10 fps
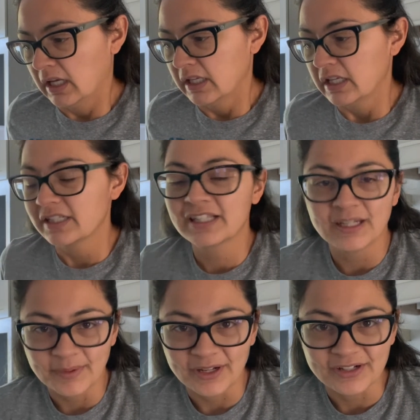It's gonna
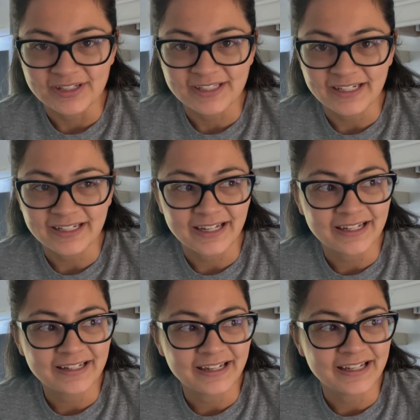be a good Sunday,
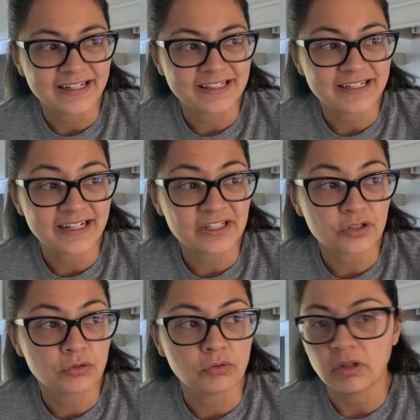and it's nice and
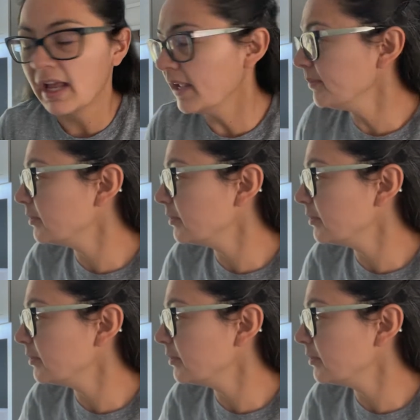cool. I'm